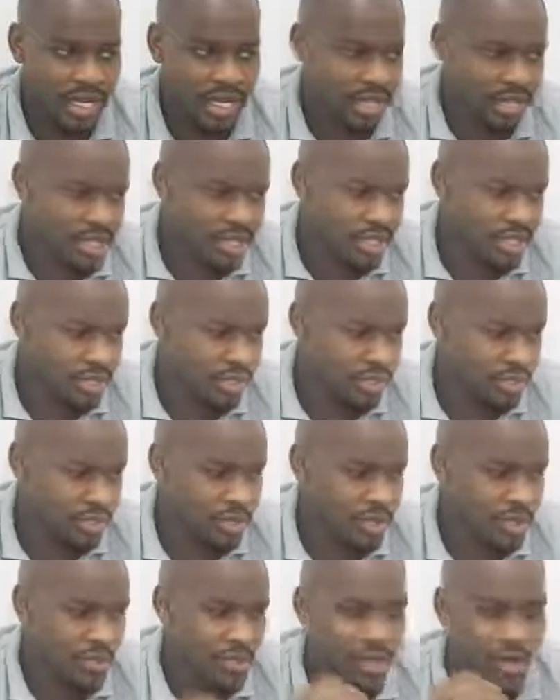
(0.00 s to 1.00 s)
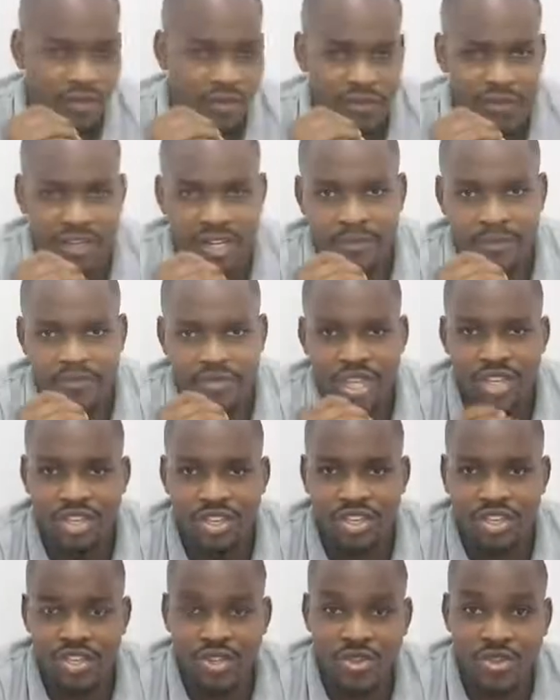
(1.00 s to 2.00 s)
I think it will be more of a
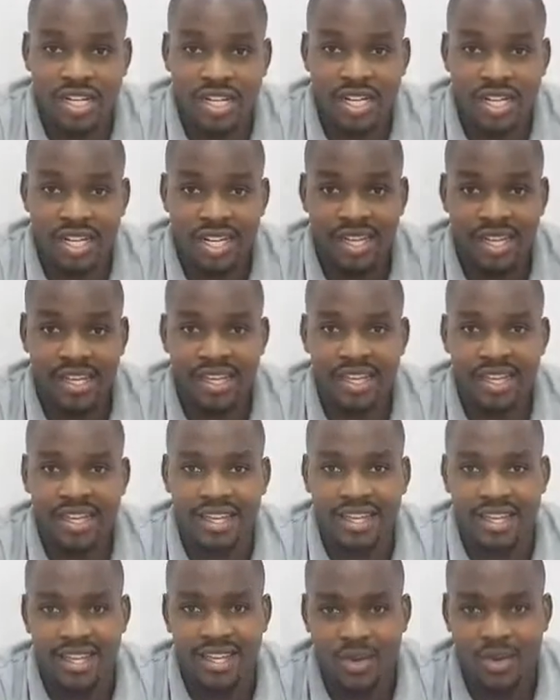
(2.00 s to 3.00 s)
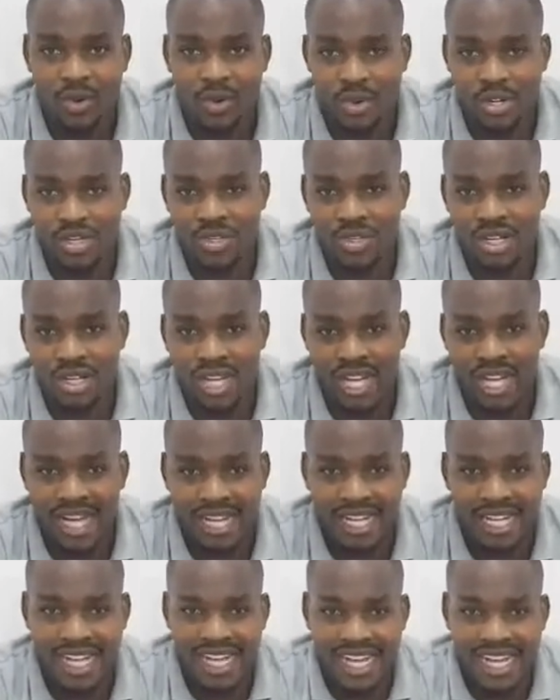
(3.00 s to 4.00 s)
Q&A, question
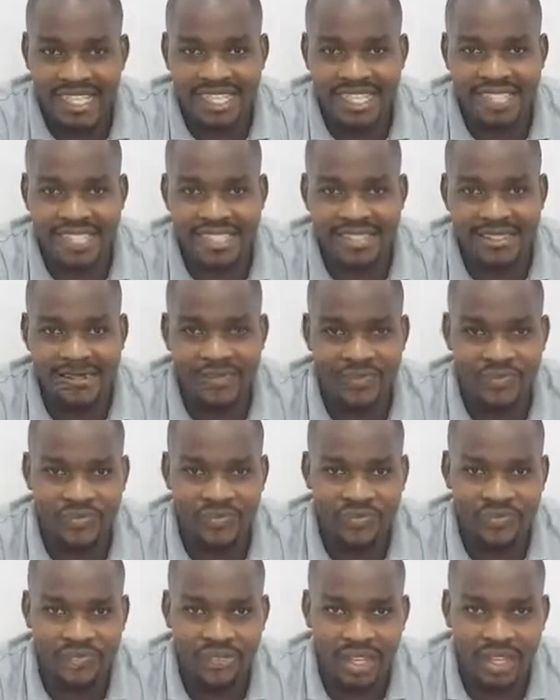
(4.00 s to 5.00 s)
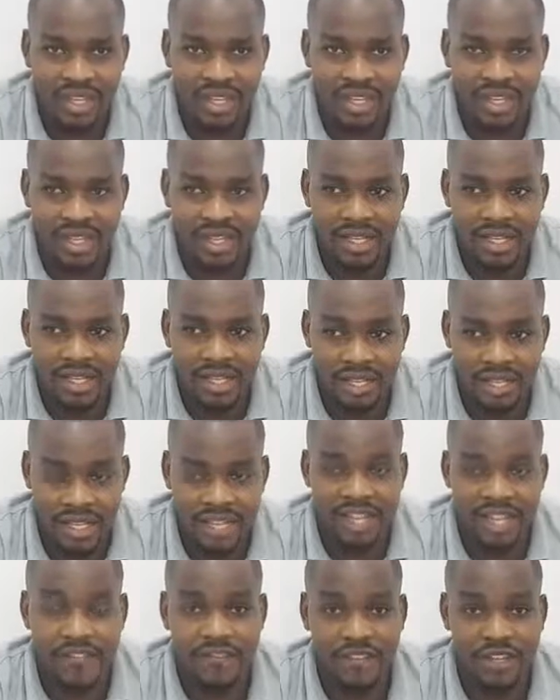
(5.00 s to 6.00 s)
and answer
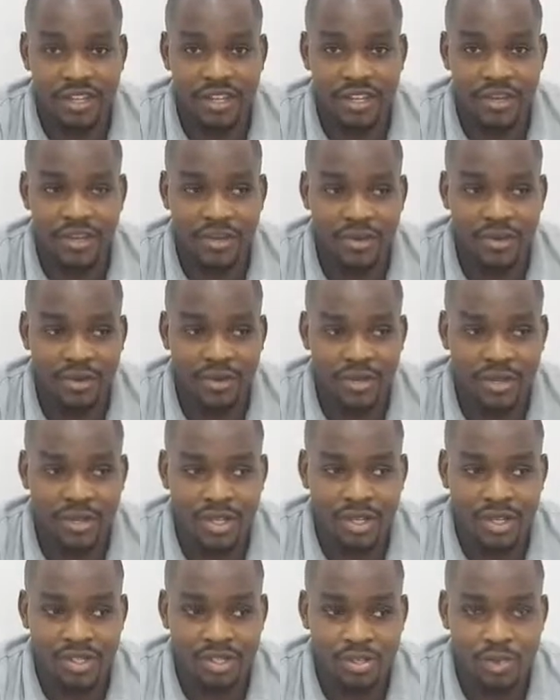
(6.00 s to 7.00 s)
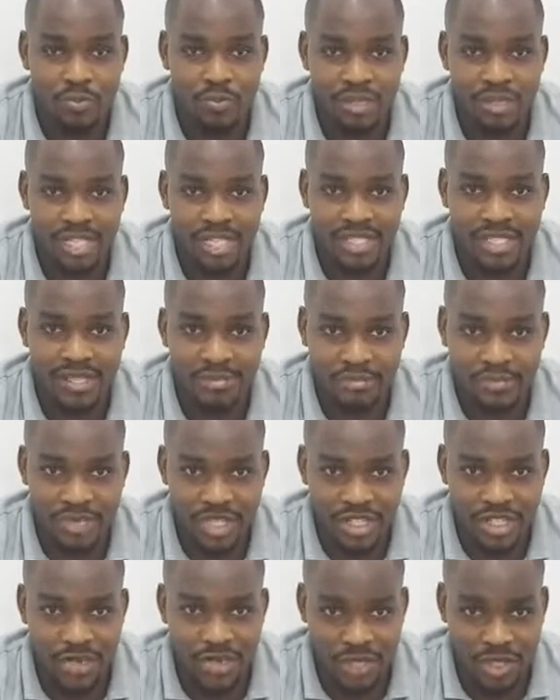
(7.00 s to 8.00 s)
live video. So please
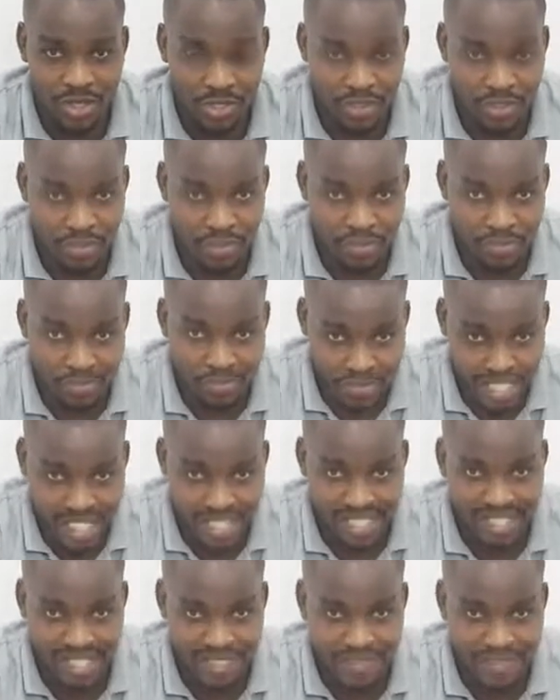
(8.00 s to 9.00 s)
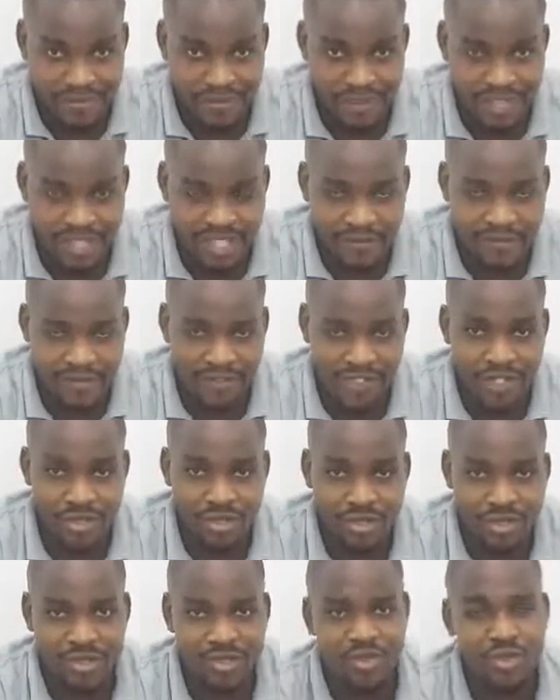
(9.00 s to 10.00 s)
make sure you don't miss that
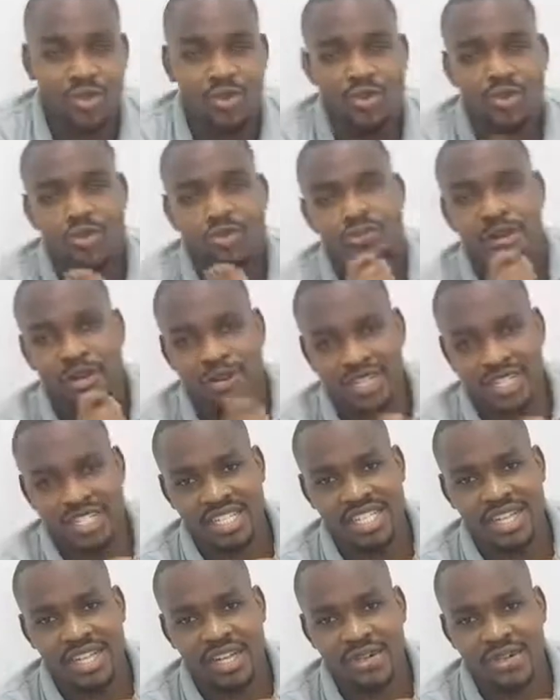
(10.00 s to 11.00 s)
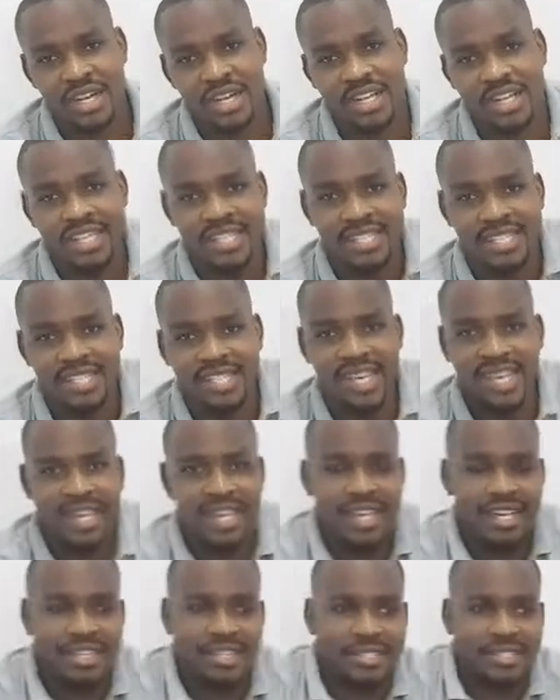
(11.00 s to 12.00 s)
video to know who Barista Andrea is.
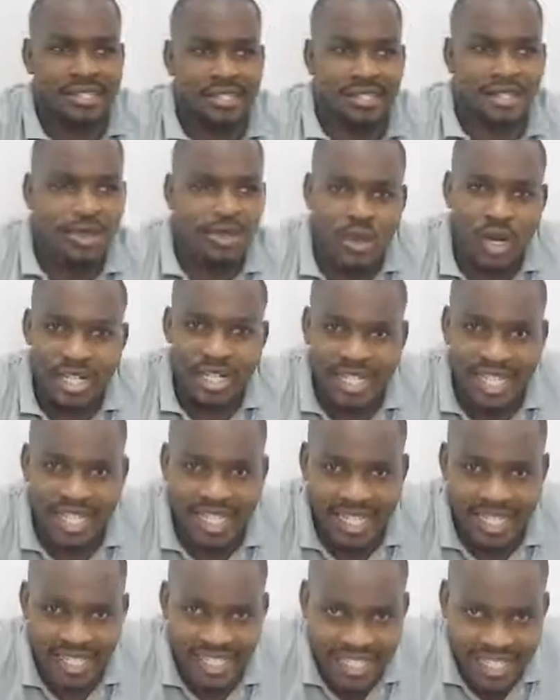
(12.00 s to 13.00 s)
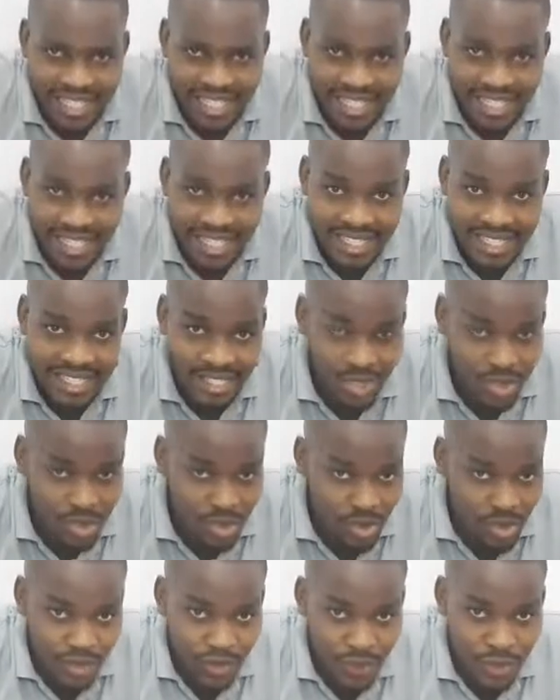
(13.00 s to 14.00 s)
What can he easily
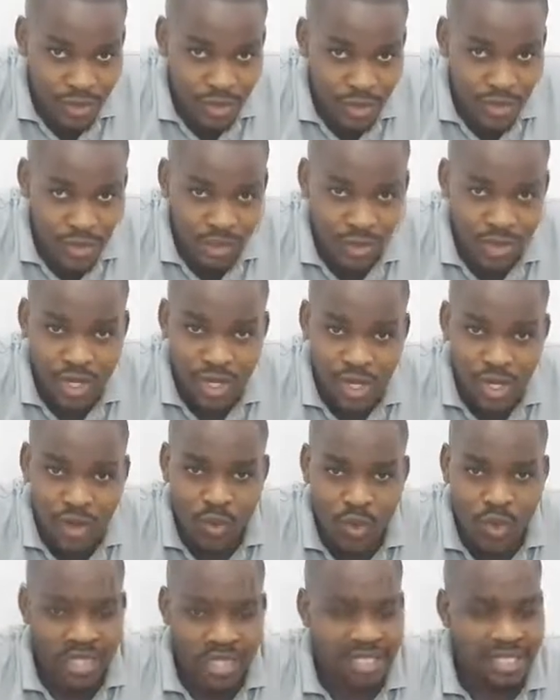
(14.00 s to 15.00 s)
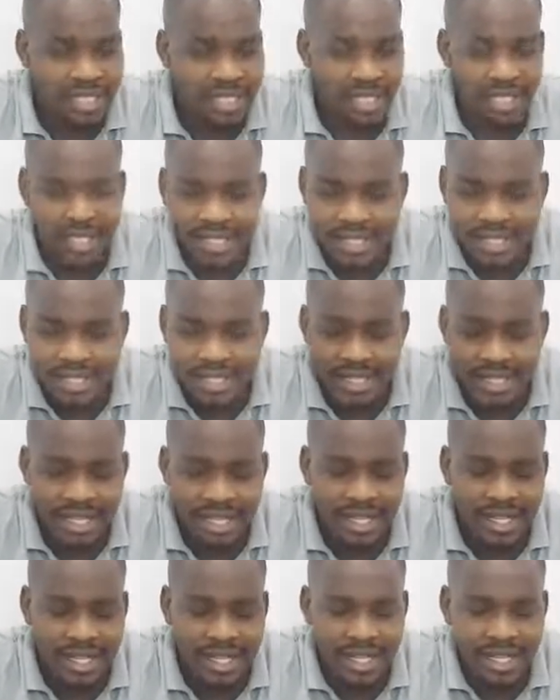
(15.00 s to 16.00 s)
do for you? What did he
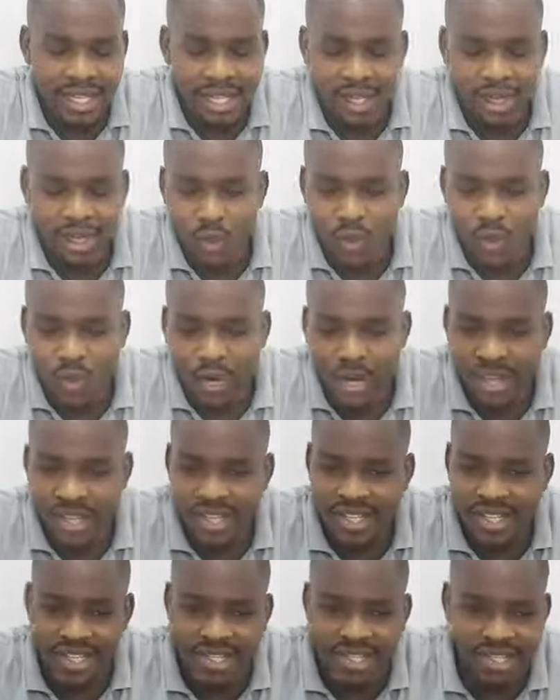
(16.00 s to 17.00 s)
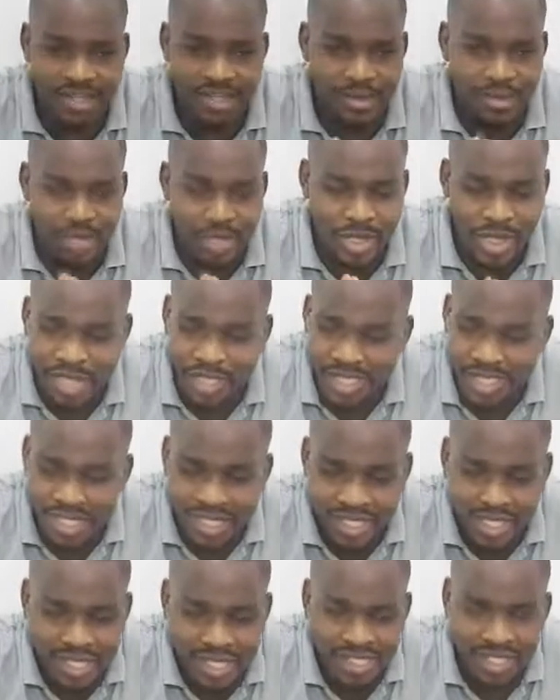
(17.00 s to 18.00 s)
study? Why his
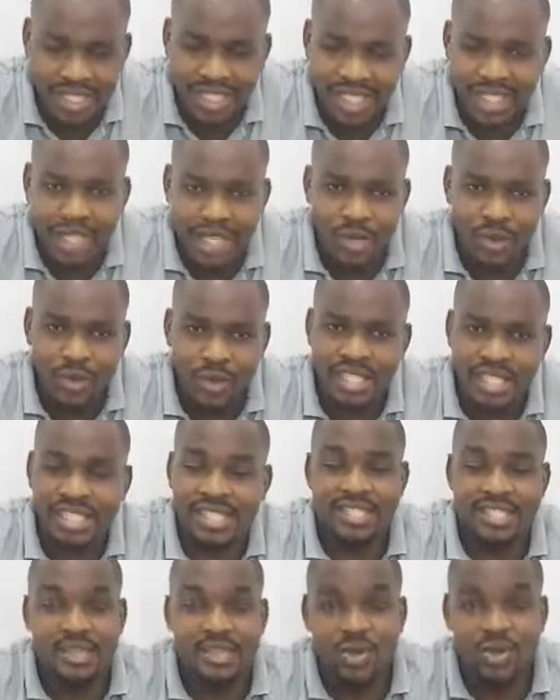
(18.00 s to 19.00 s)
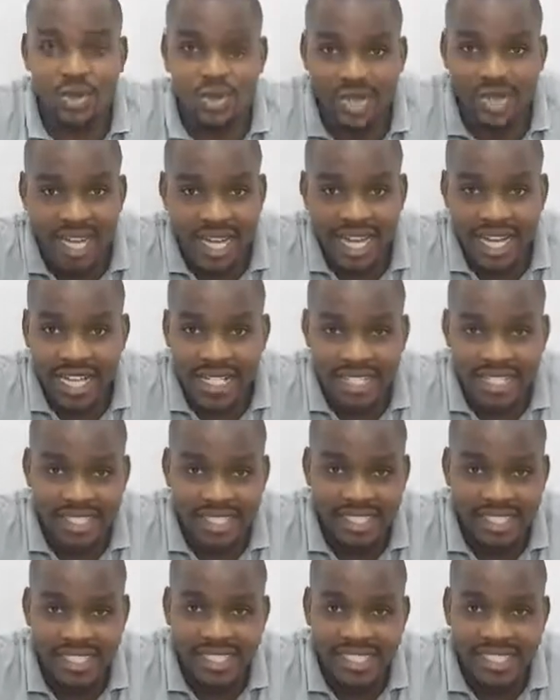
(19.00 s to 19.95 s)
specialty? What is he good at?